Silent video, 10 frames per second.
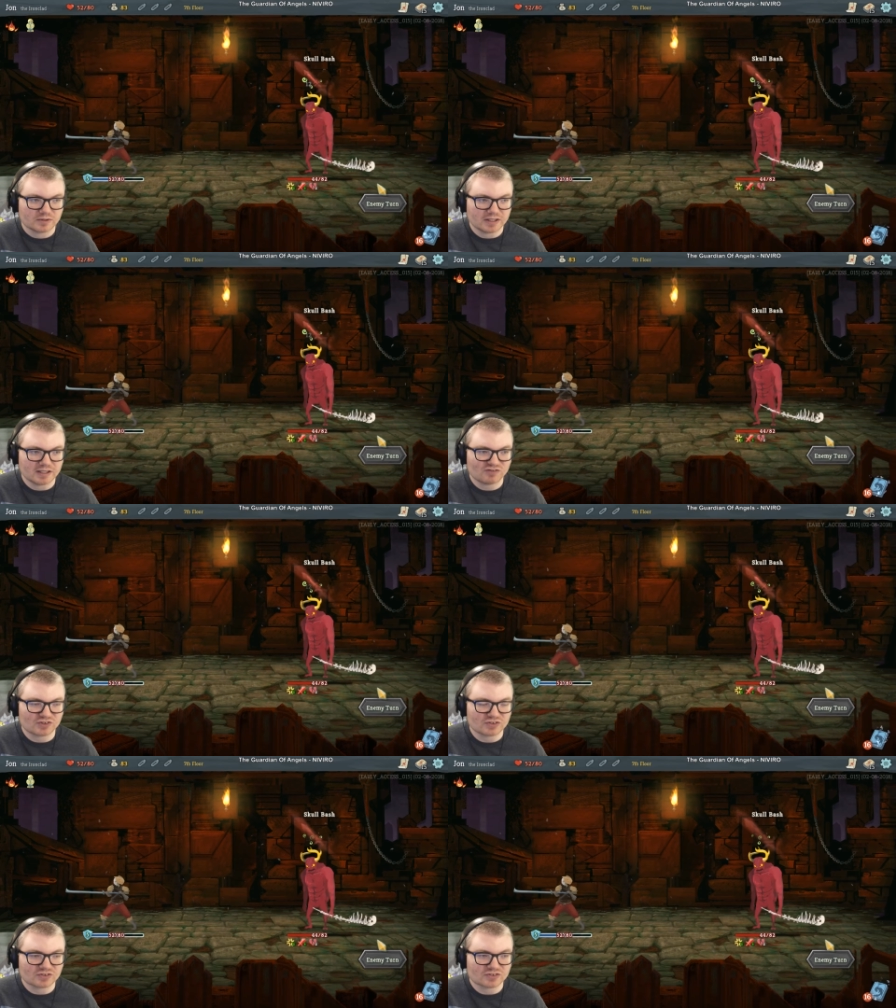And you hit
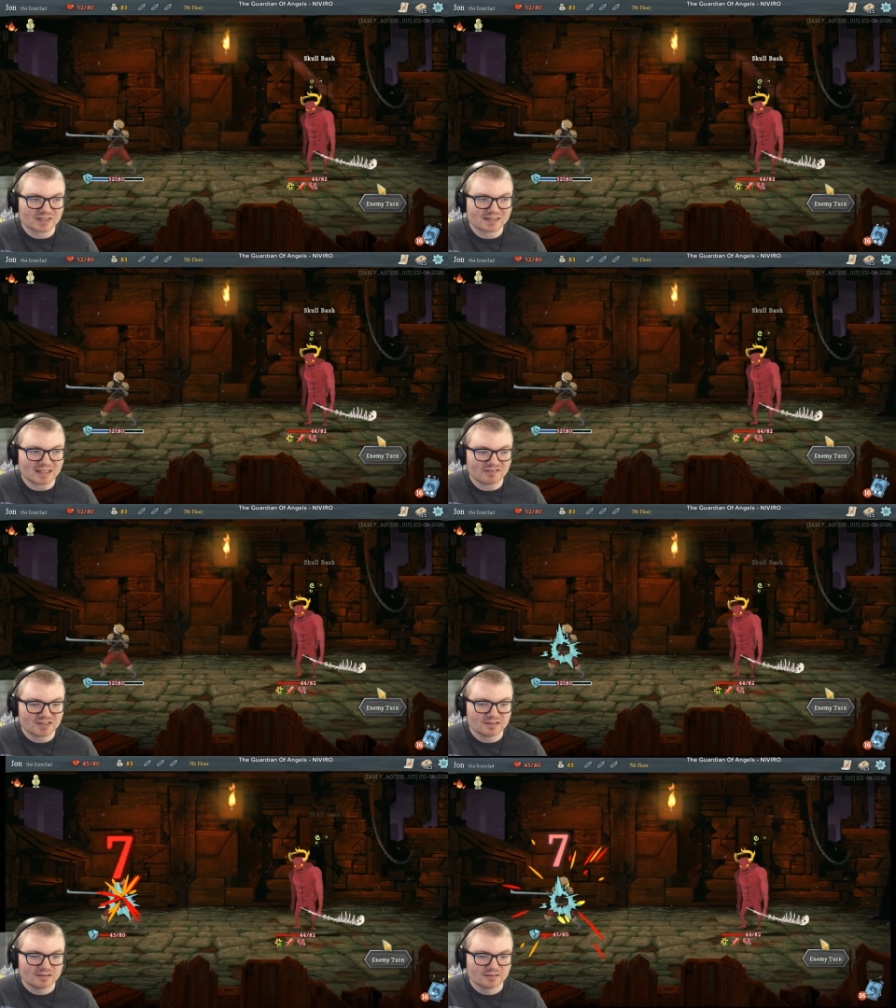for
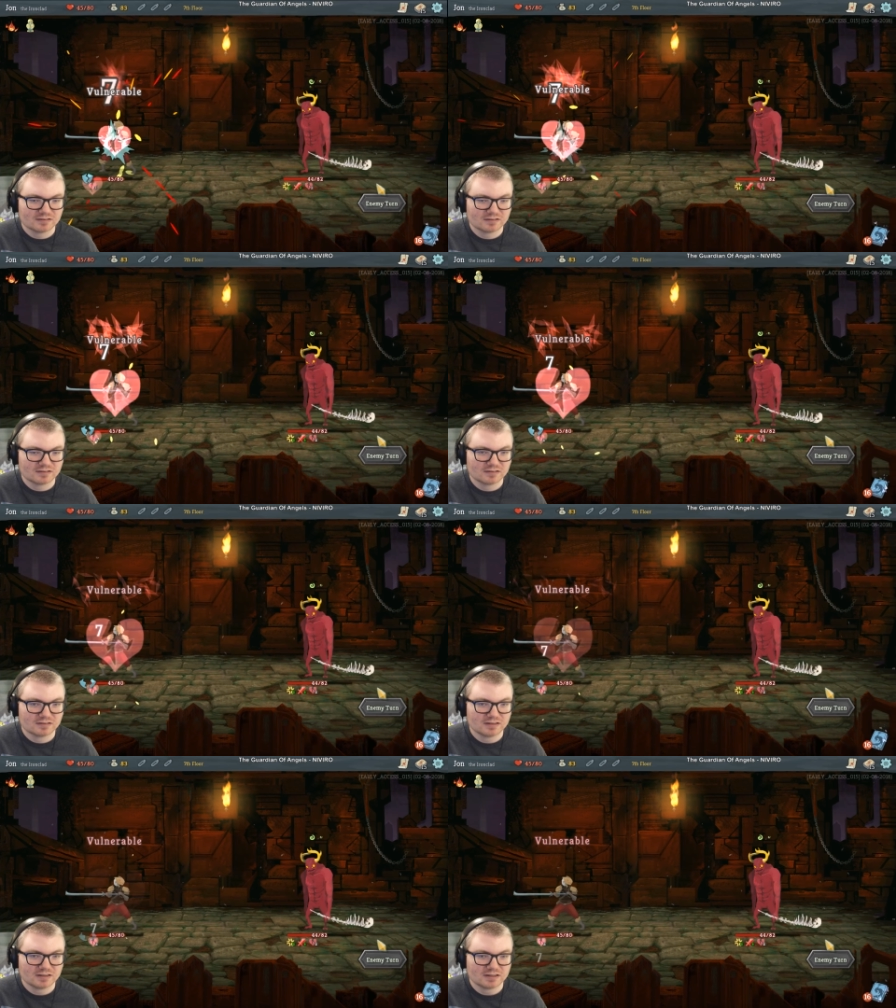7.
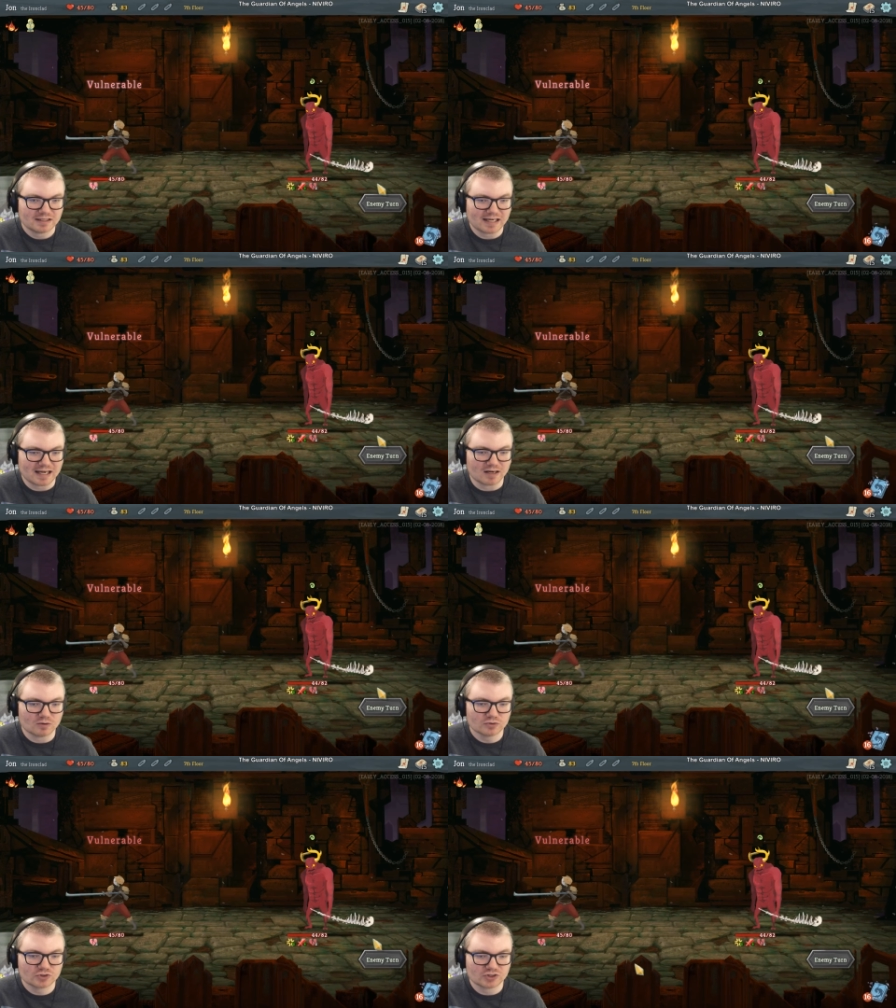
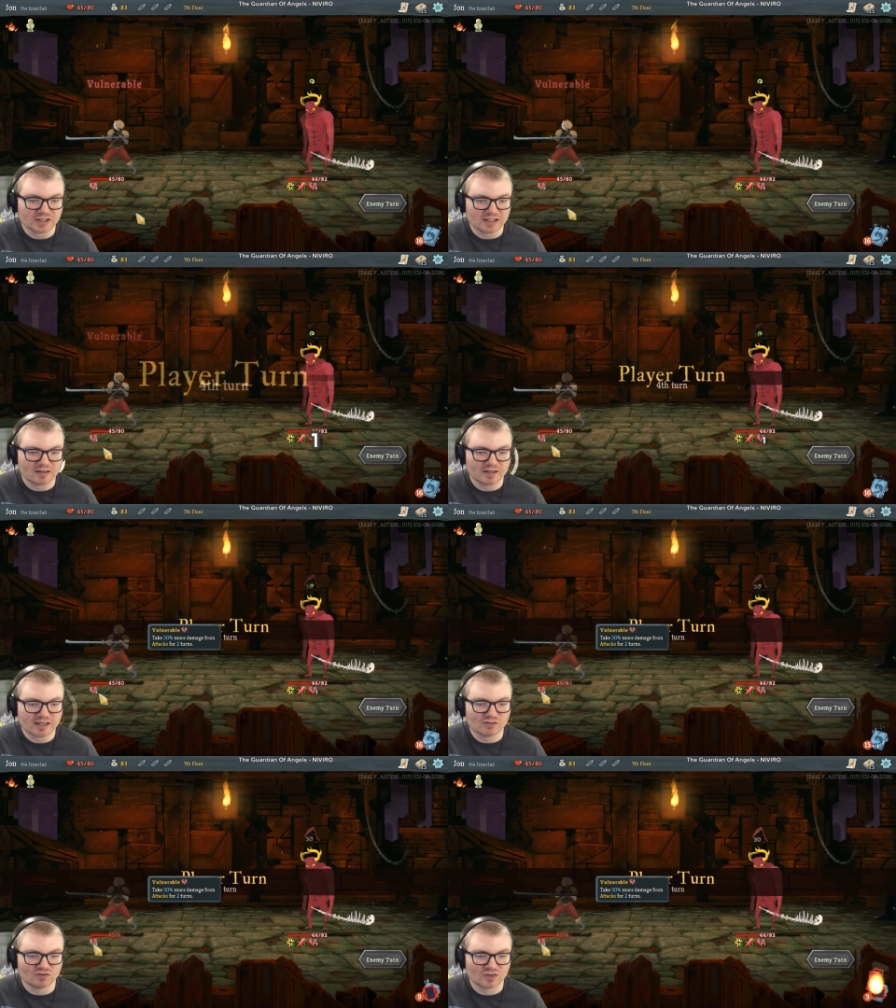Ouch. And now I
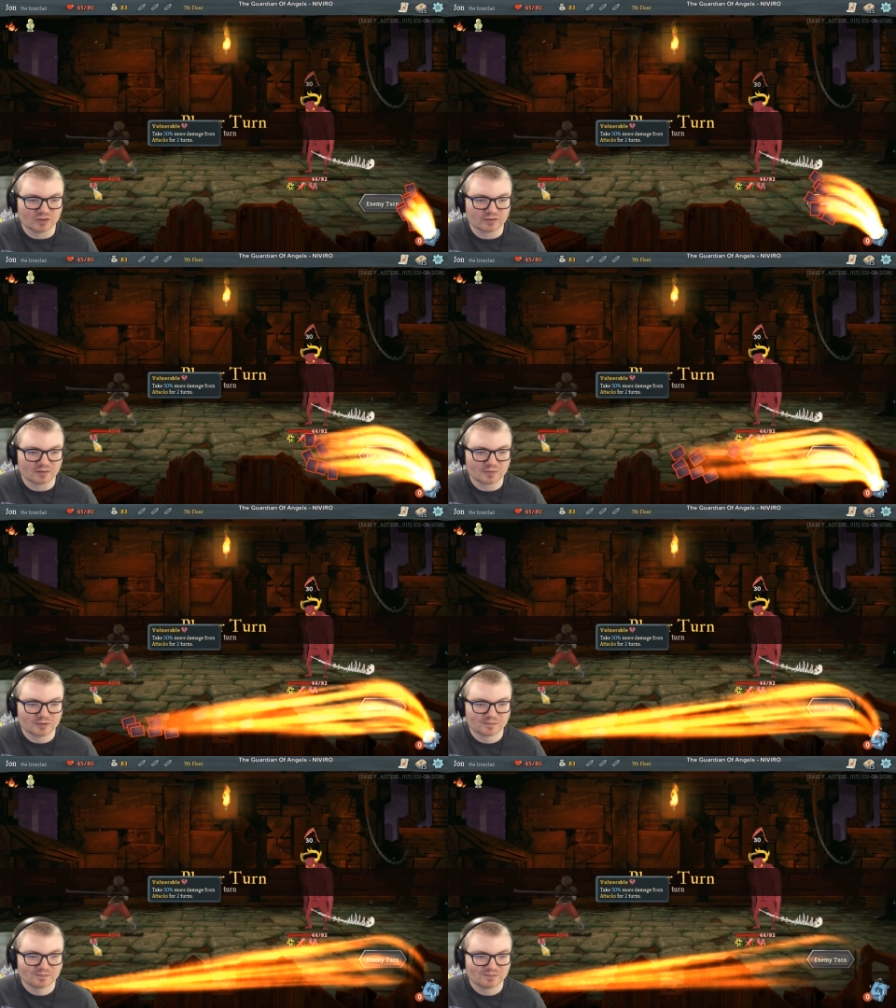have
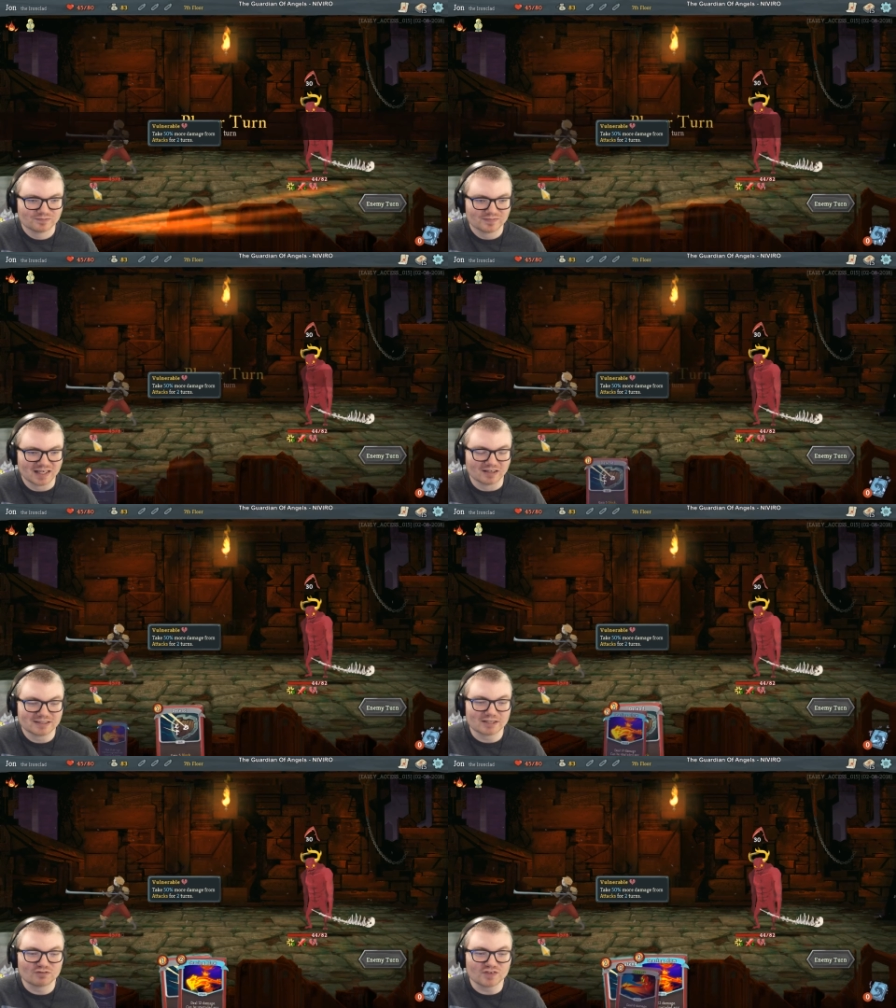vulnerable. And I'll
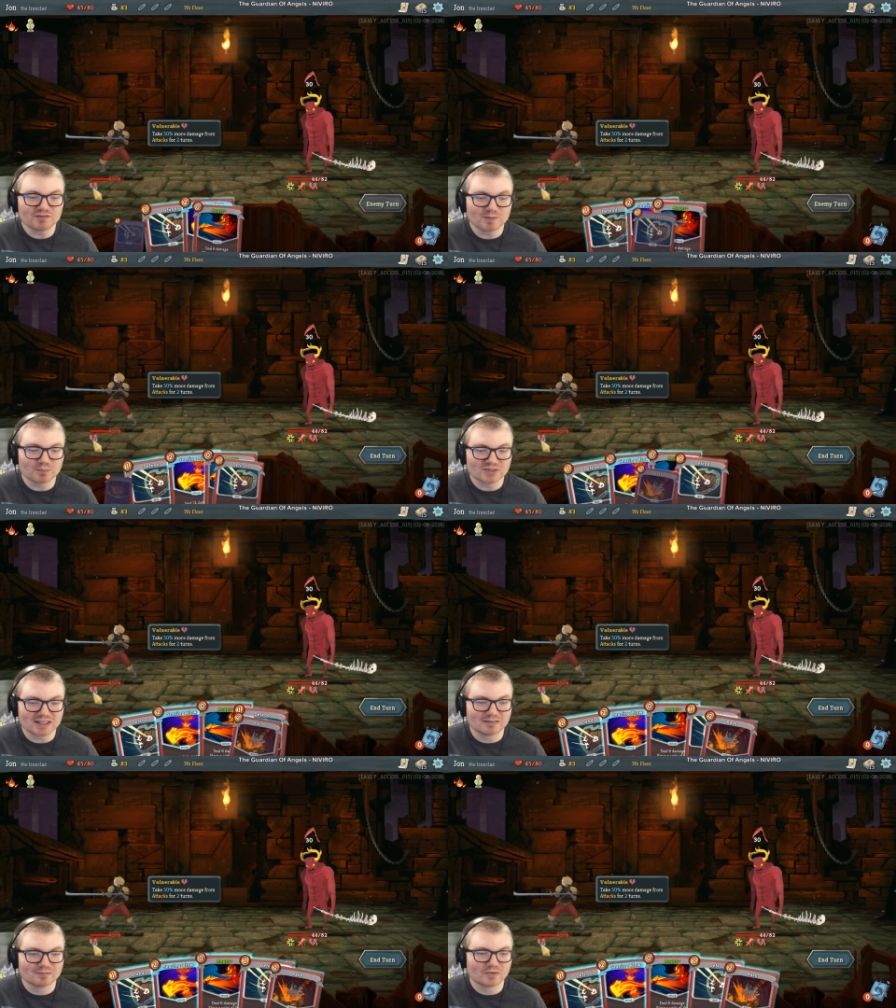take
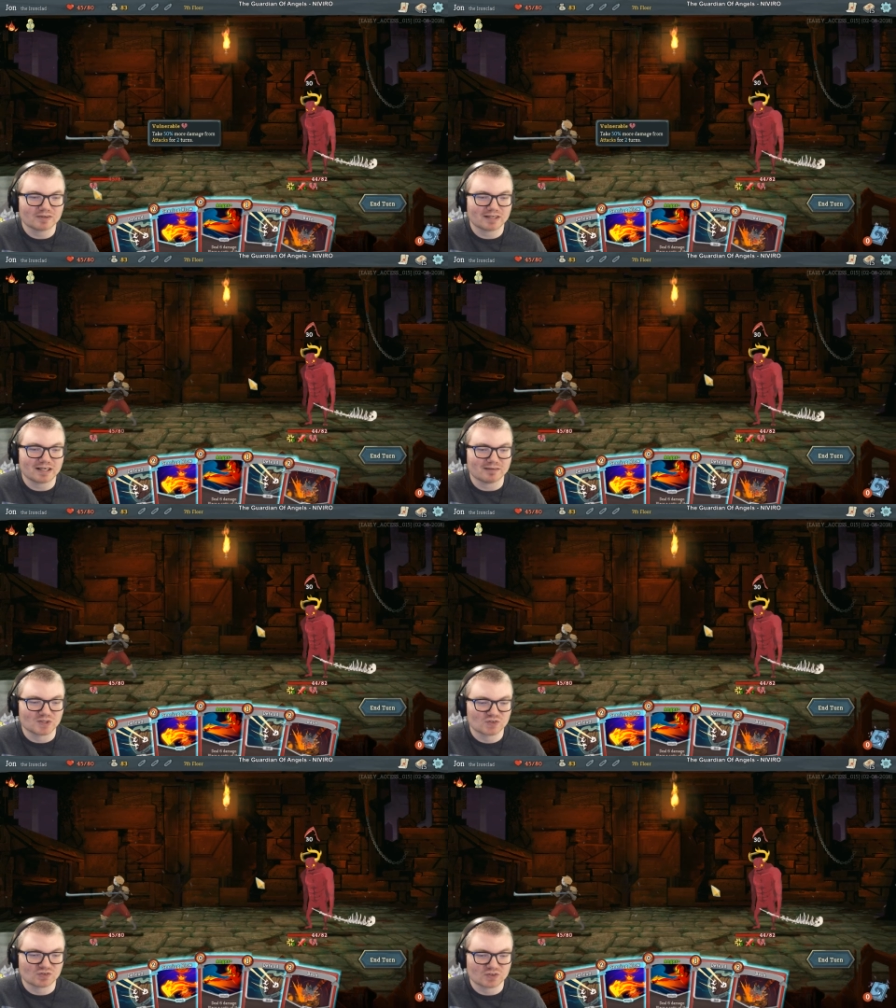50% more
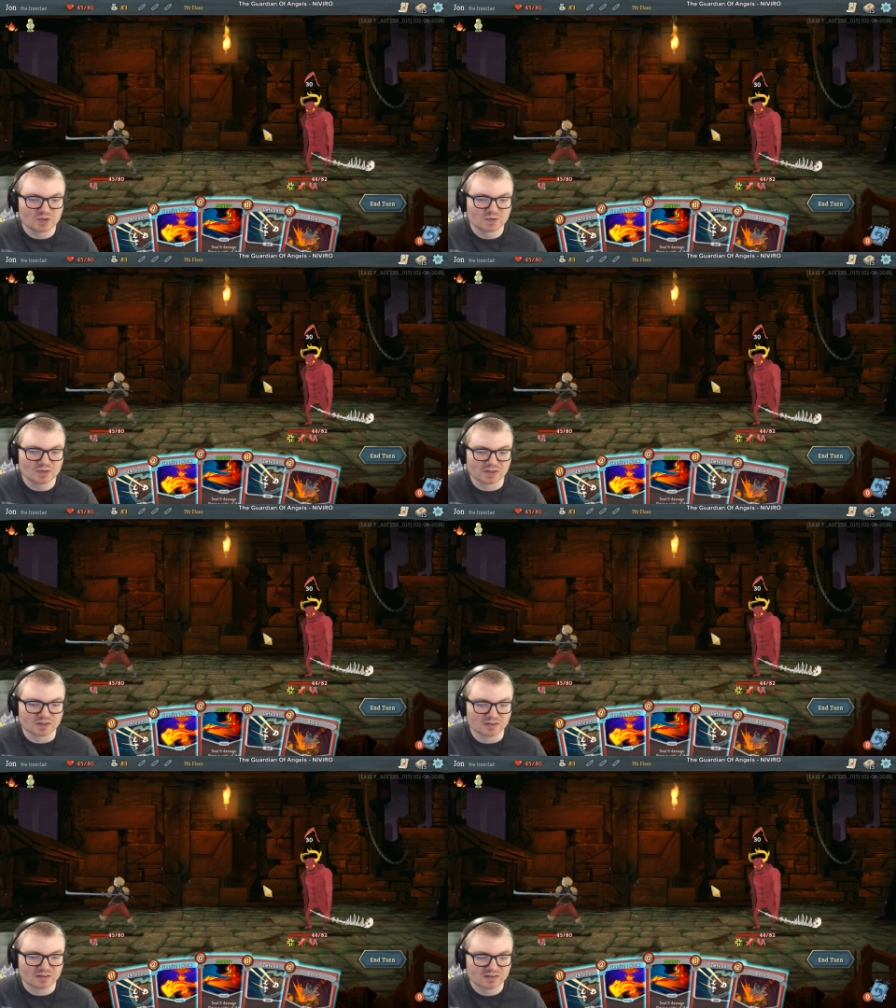damage for two
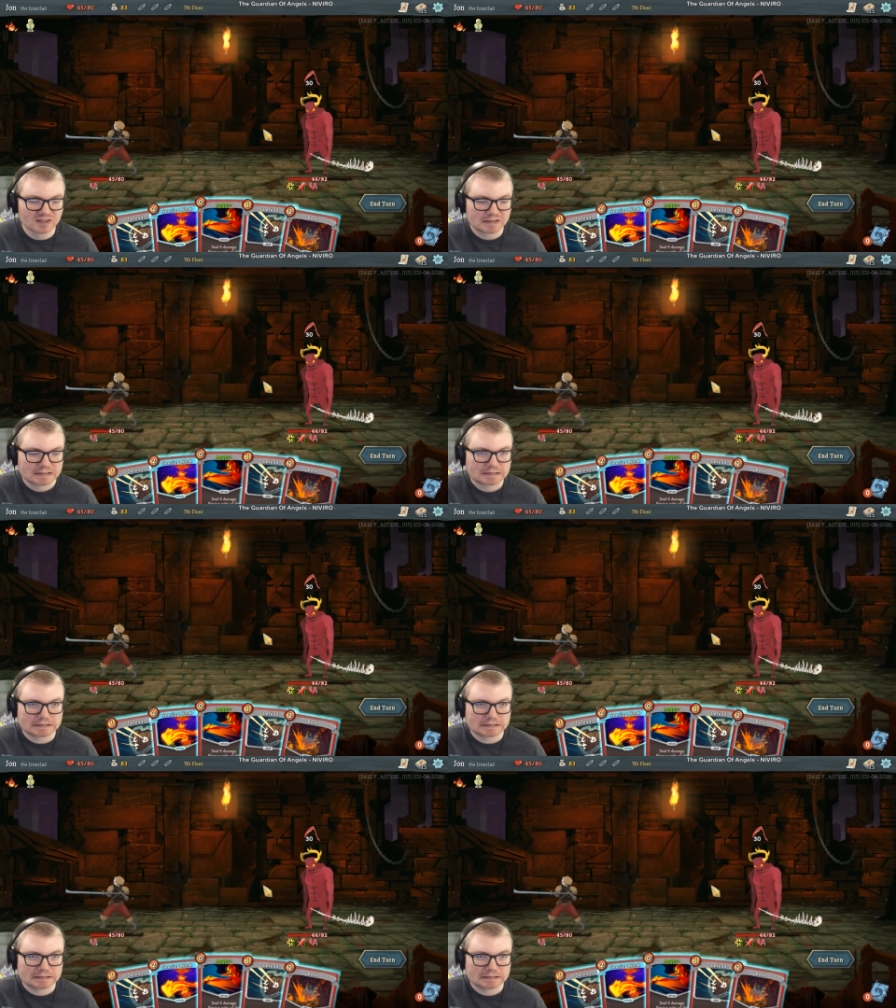turns.